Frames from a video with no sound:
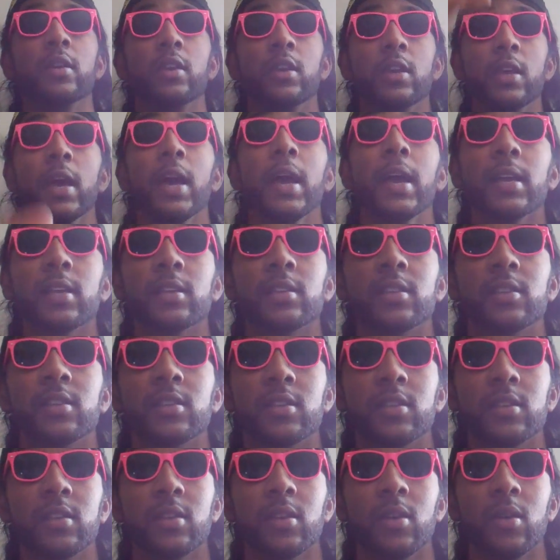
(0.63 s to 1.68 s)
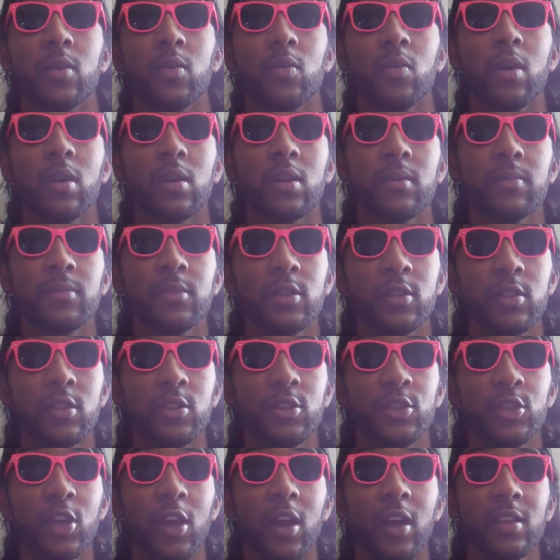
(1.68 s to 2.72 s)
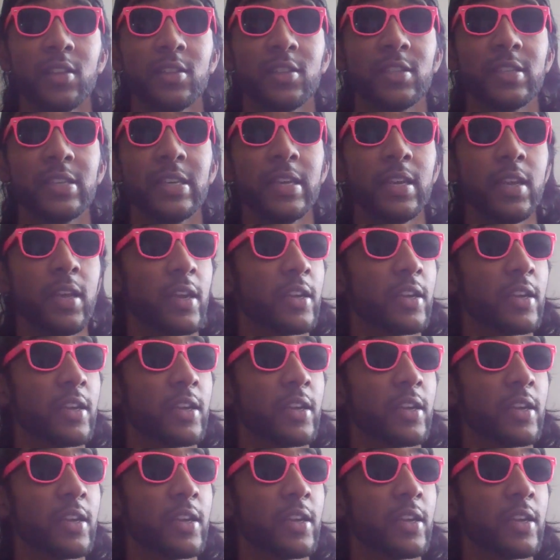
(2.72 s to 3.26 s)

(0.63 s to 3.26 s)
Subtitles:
Yes! Welcome to the John Cena